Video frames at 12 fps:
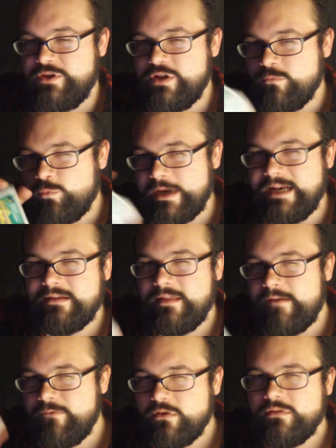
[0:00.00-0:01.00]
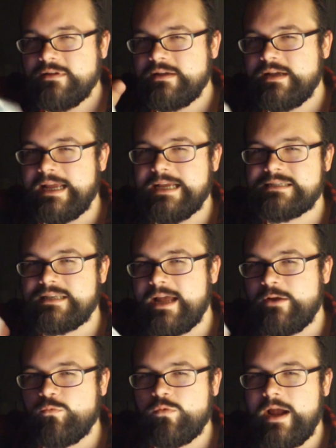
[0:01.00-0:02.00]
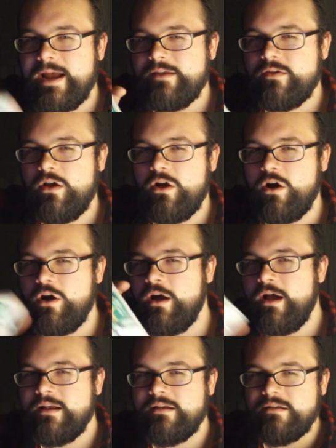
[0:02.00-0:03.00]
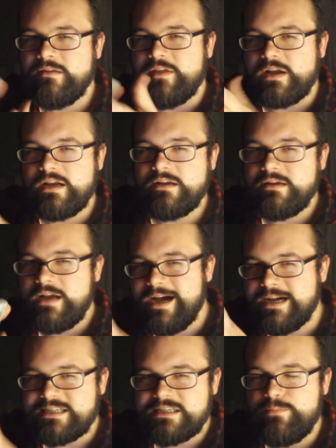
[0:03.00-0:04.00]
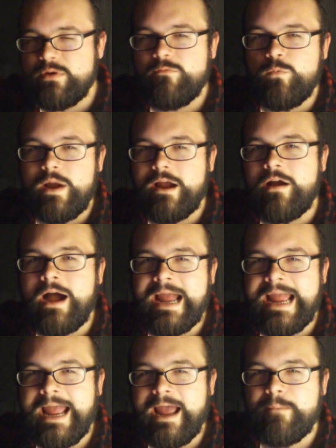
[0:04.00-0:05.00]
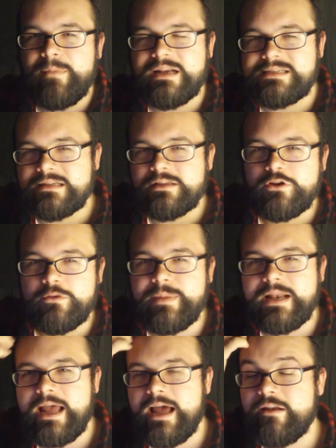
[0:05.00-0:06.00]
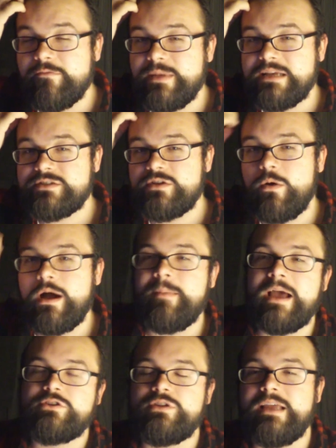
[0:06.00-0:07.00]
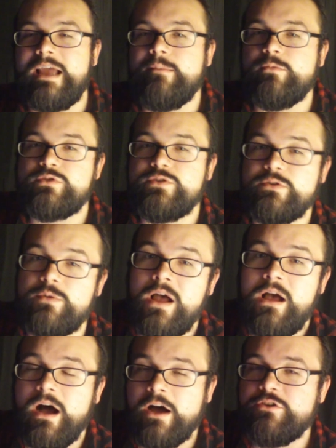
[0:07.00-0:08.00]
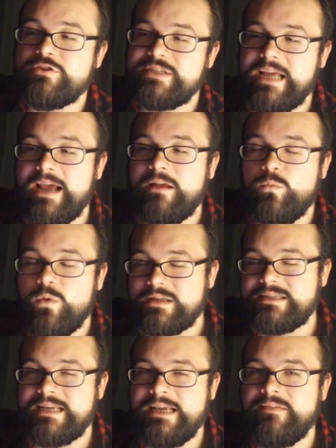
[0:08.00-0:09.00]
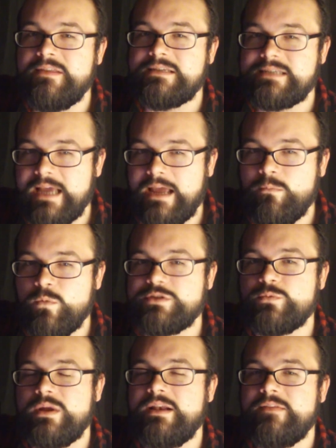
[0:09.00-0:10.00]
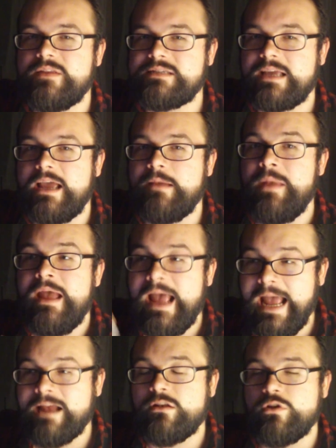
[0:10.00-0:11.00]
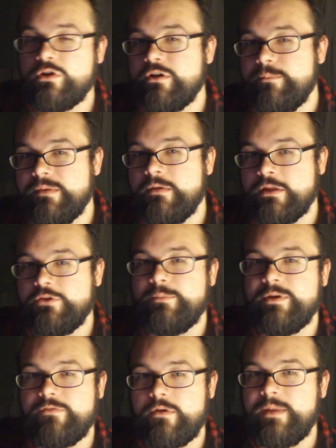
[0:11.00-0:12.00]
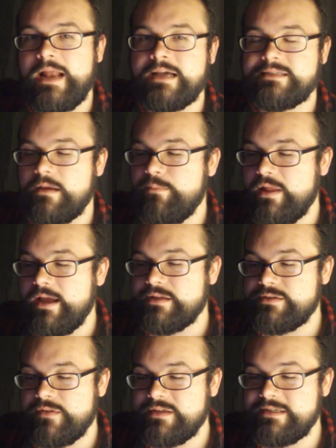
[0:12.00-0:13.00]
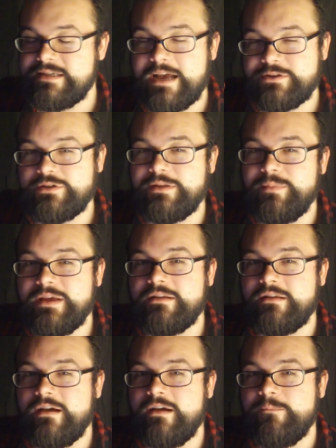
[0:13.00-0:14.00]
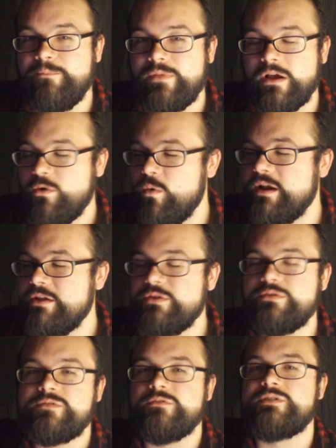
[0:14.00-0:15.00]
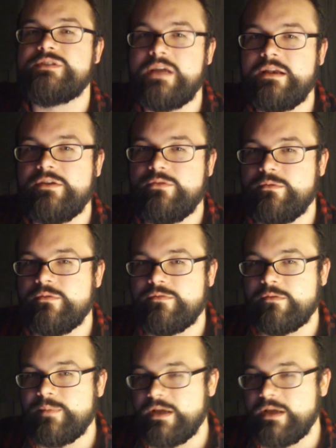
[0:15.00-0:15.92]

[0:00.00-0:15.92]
reading level is like right on the cusp of where I am, and it's a little bit ahead of me, so I'm actually able to understand what's in this game, what's written in this game, and learn a little bit from it as I play it. So this has actually been quite a useful study tool for